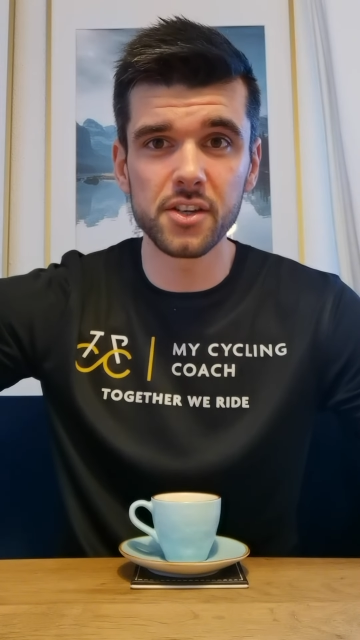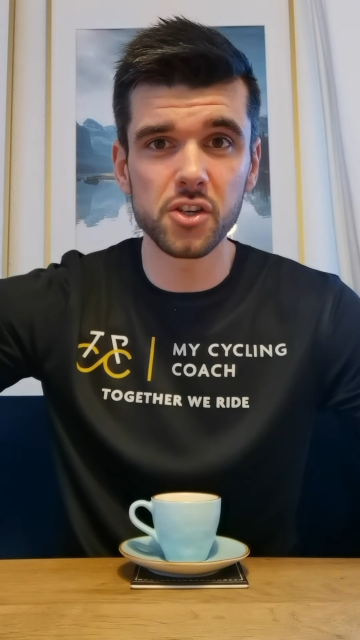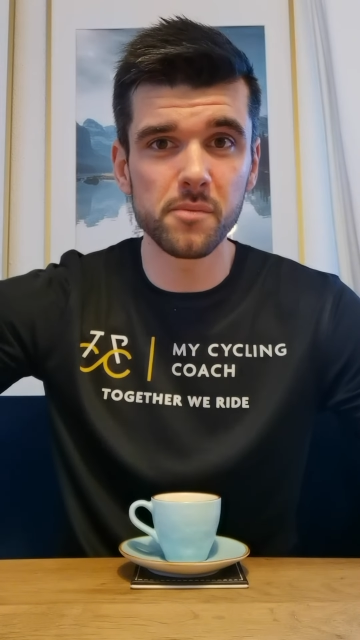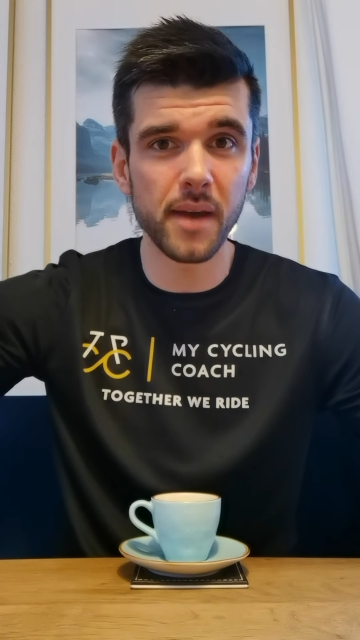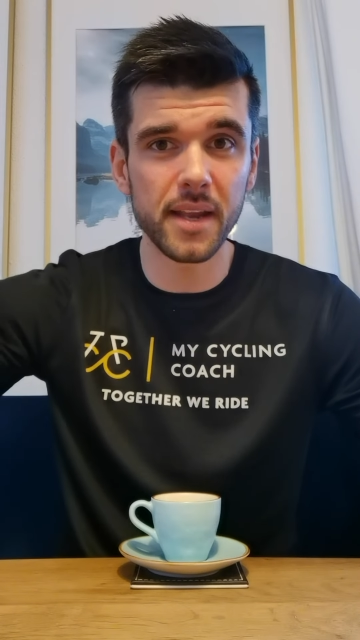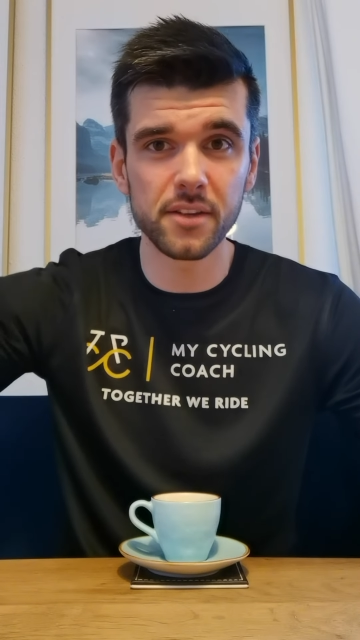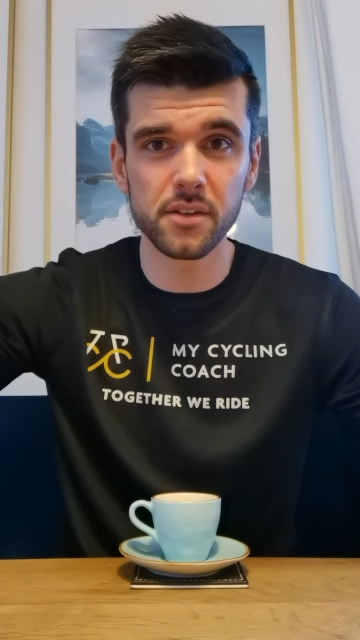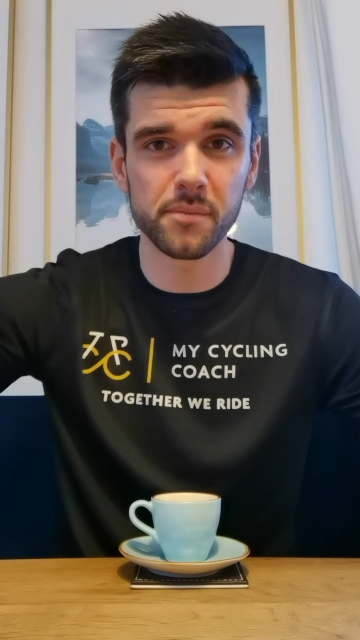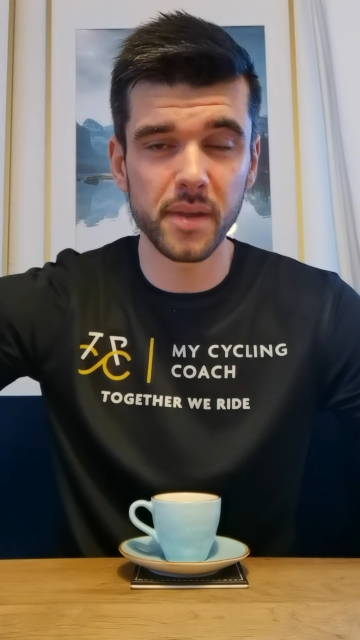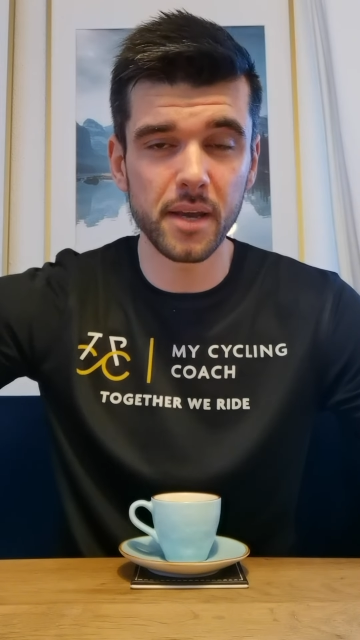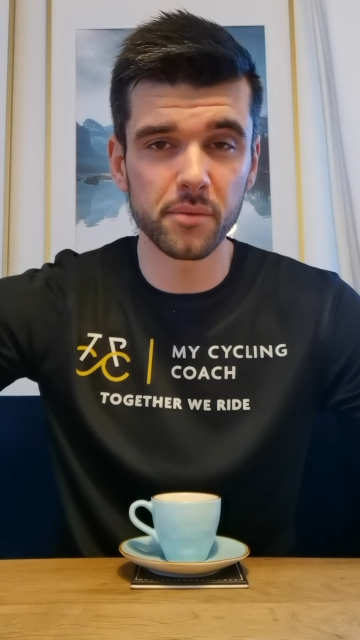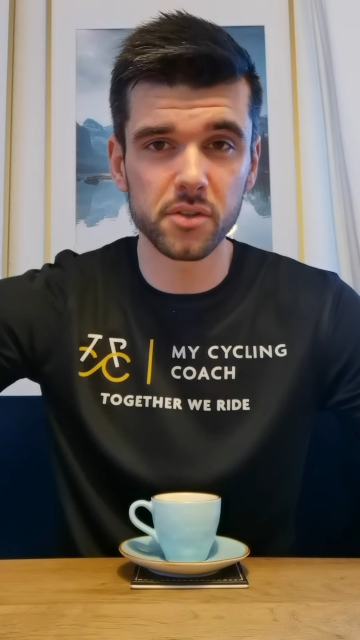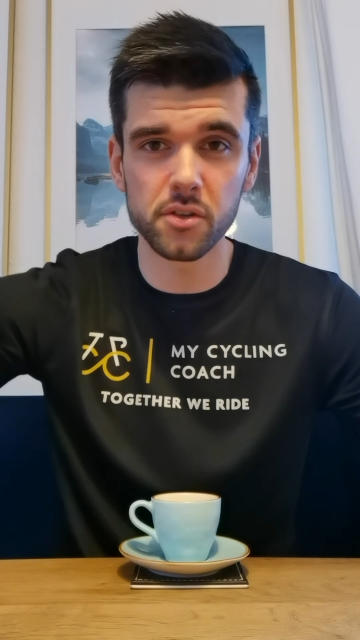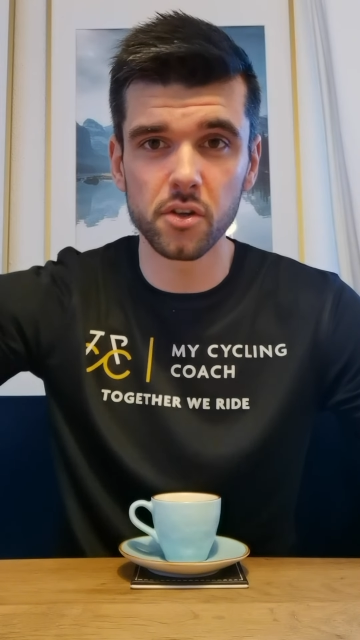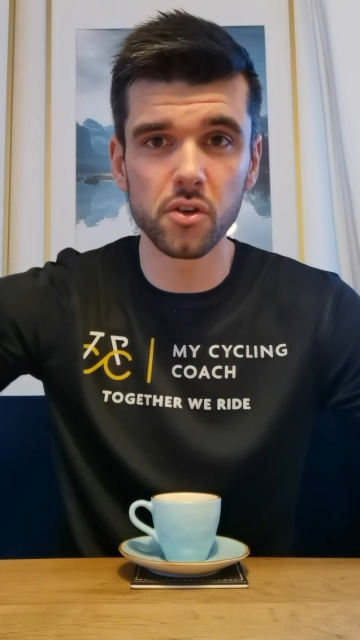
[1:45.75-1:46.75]
you may be
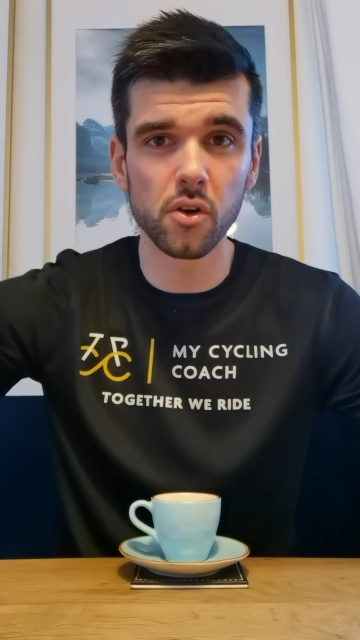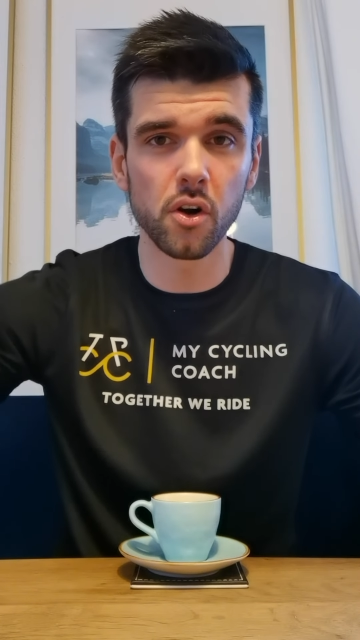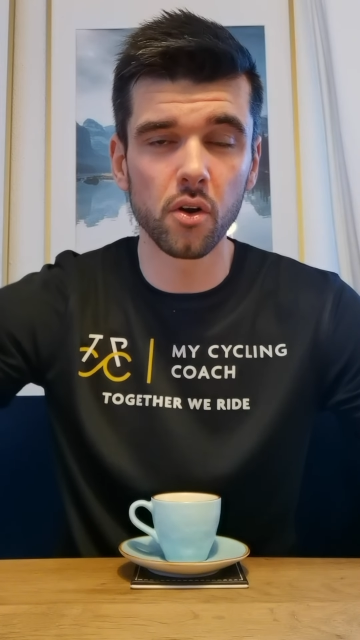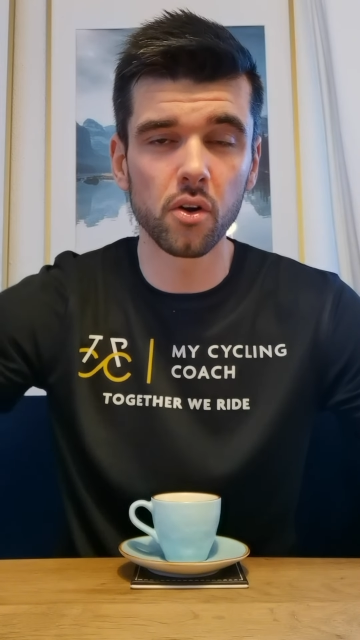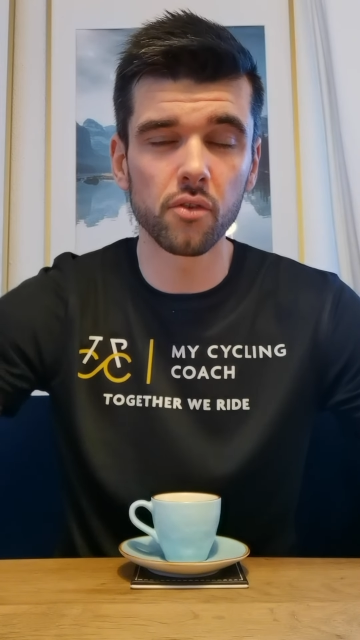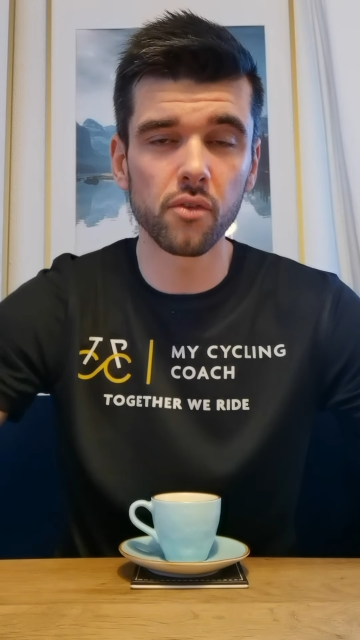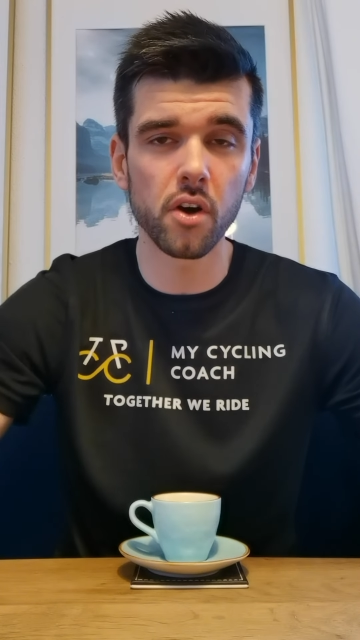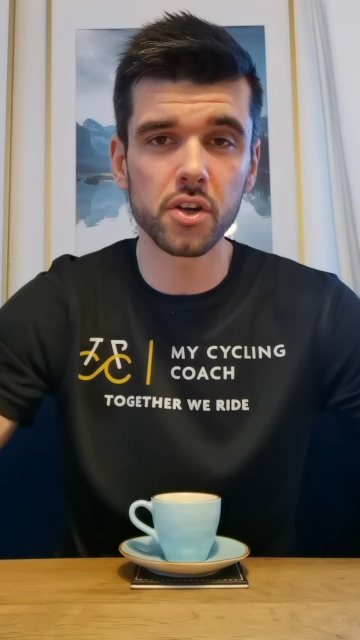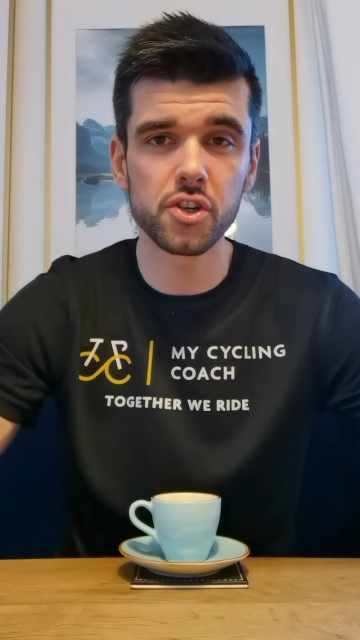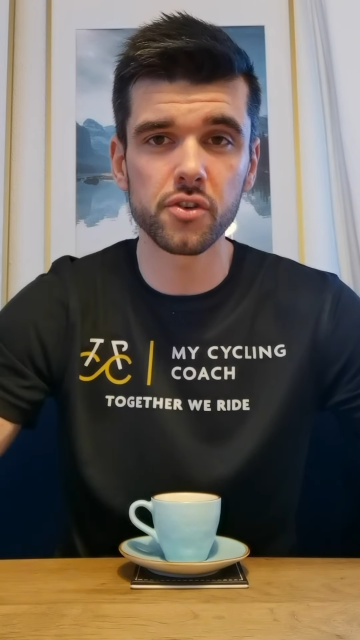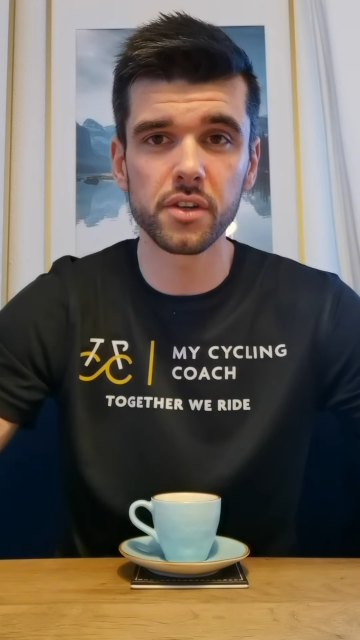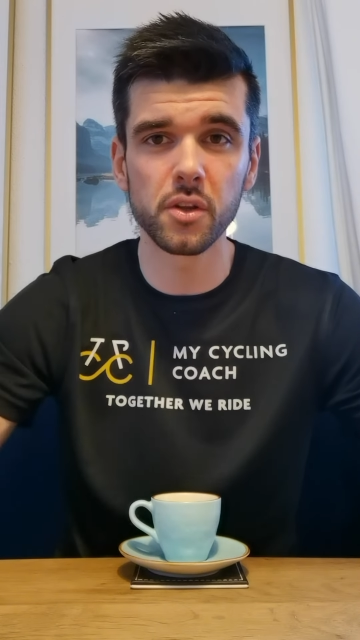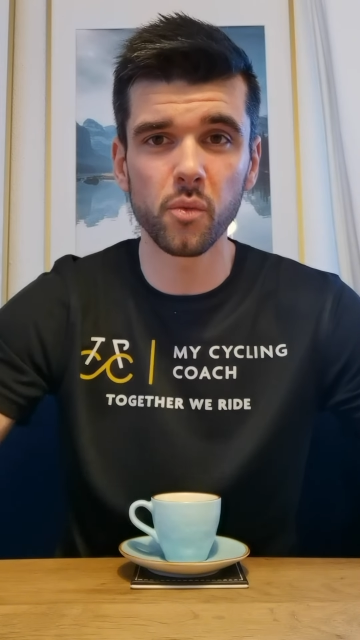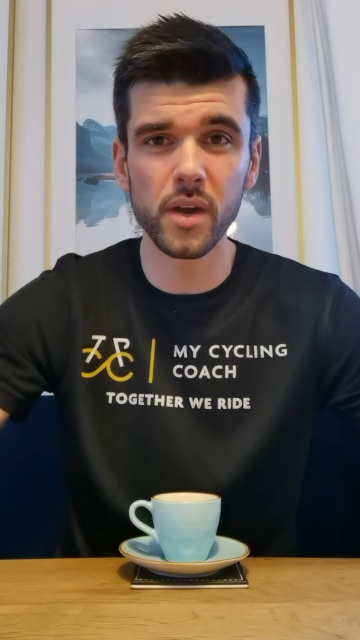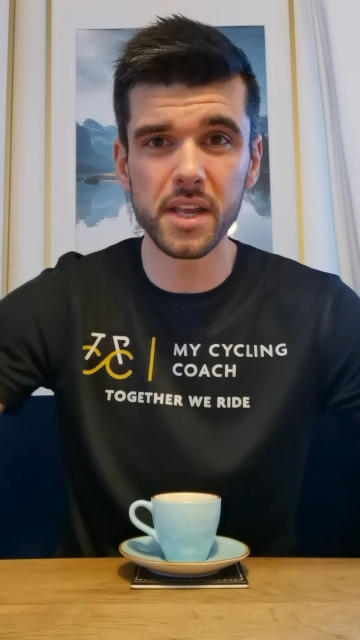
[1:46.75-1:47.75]
able to do your longer ride
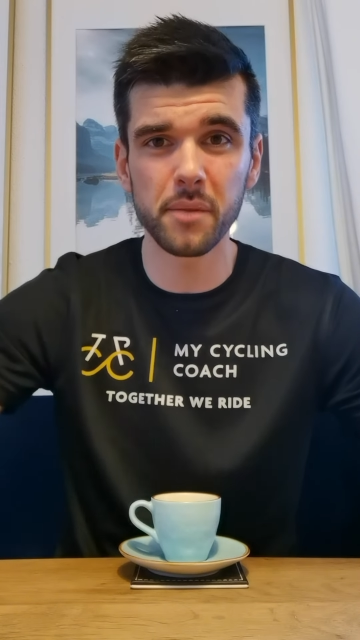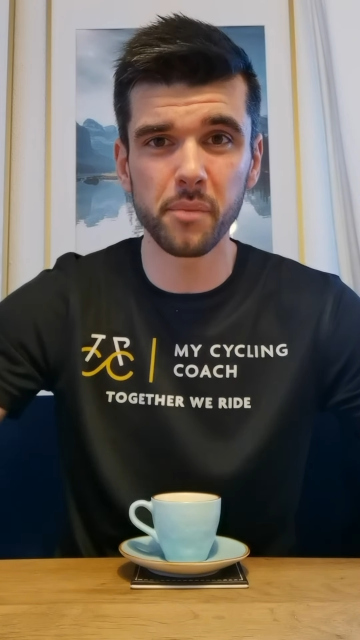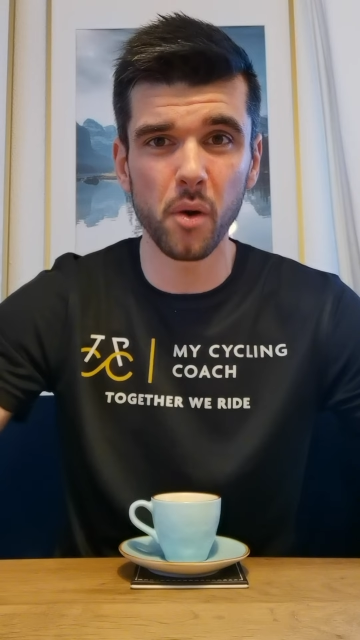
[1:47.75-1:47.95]
during the week.